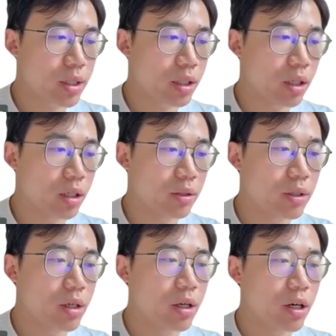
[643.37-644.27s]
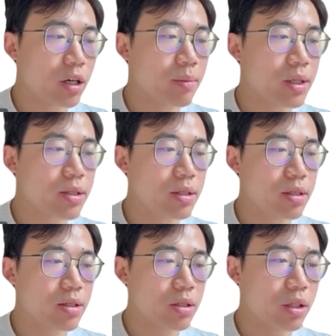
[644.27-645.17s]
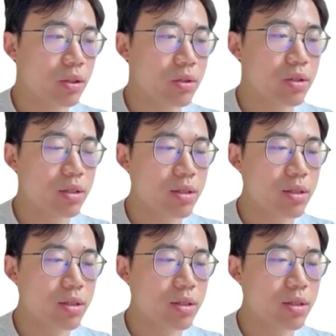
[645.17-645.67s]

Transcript: called Hermes skills